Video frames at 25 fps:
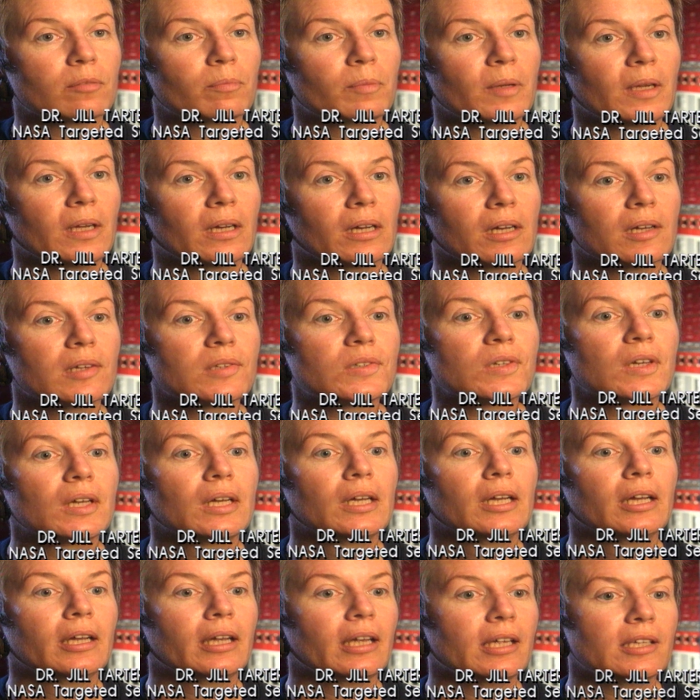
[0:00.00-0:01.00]
it, because
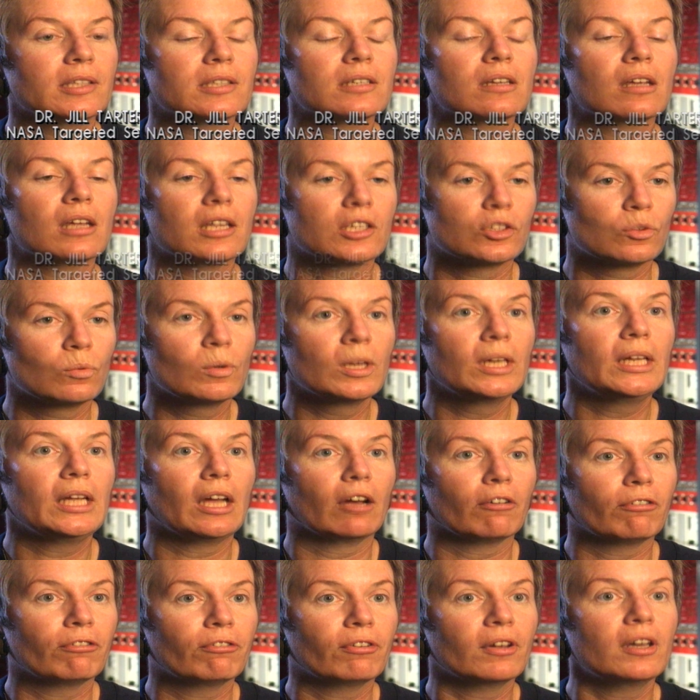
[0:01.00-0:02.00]
it's, it's really
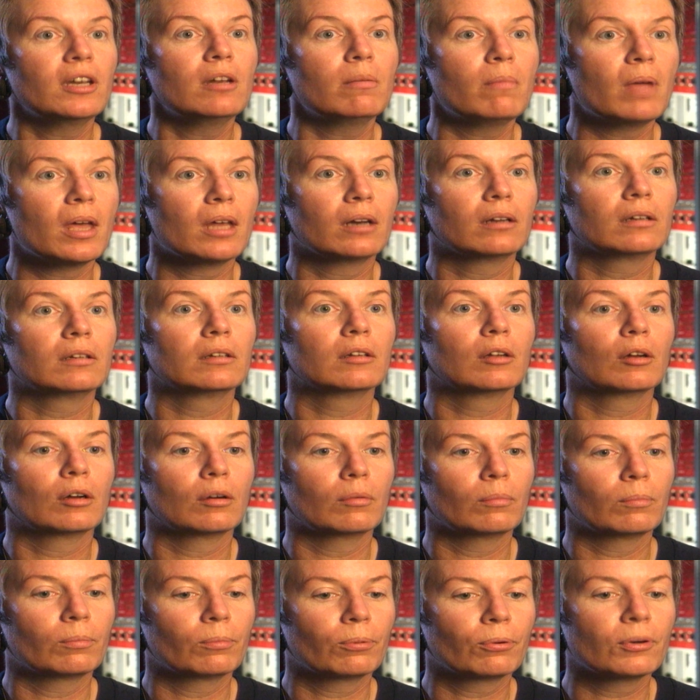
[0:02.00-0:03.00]
a fundamental
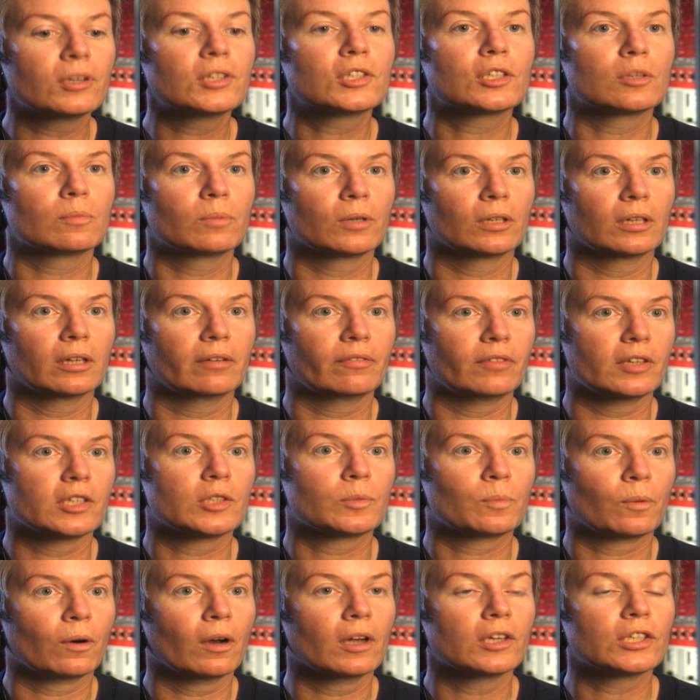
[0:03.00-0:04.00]
principle of
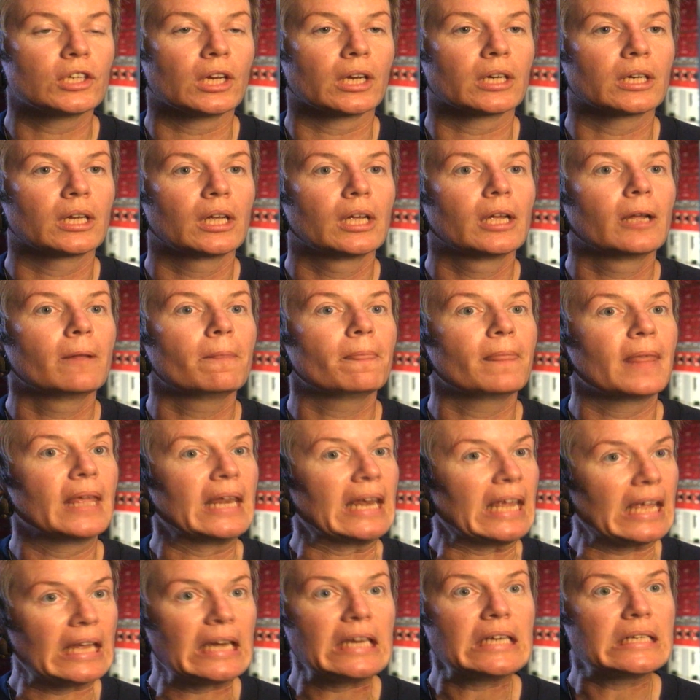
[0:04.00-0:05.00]
this project
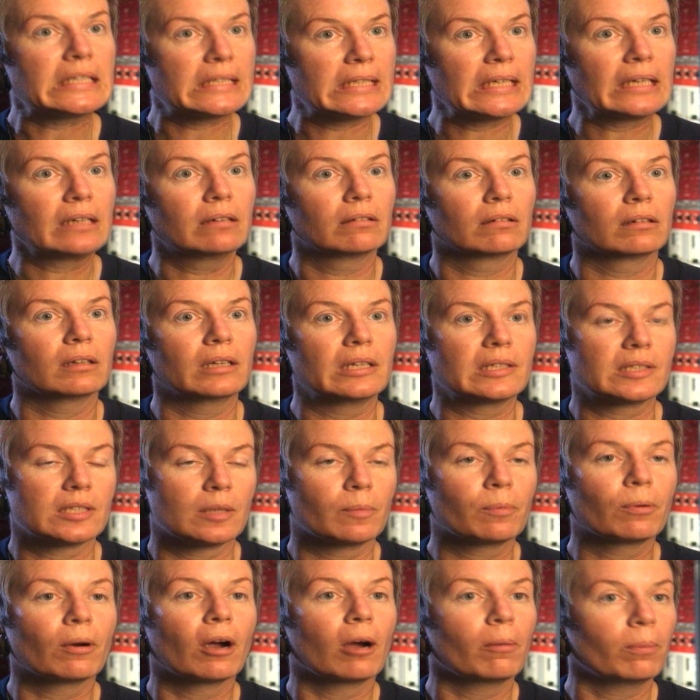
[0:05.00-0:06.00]
that any signal is
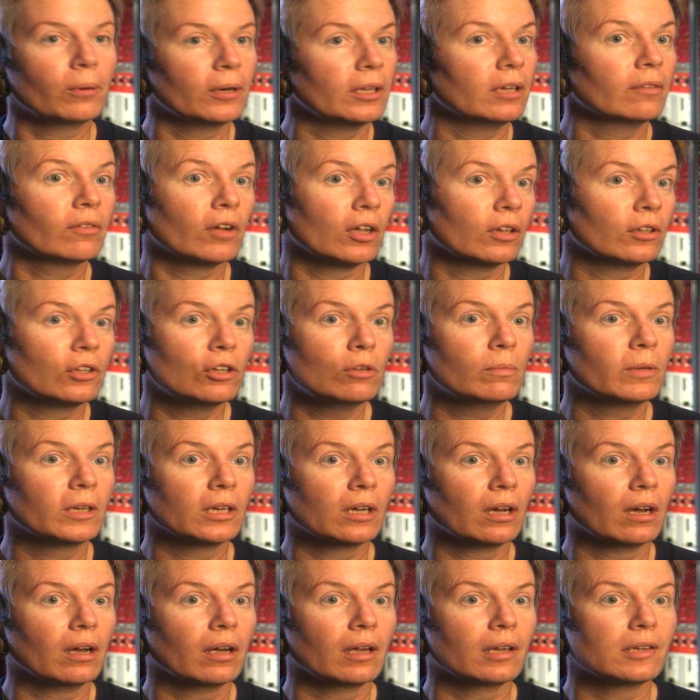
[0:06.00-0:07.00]
the property of all
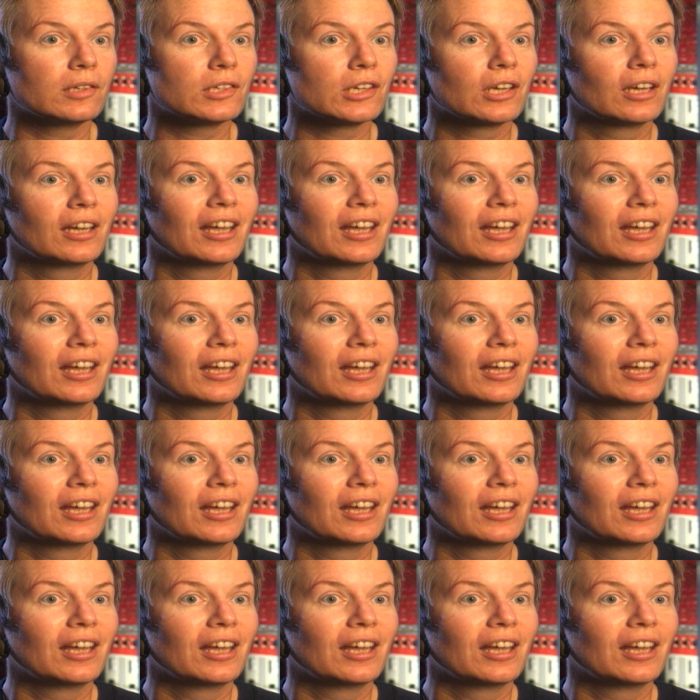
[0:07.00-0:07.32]
humankind.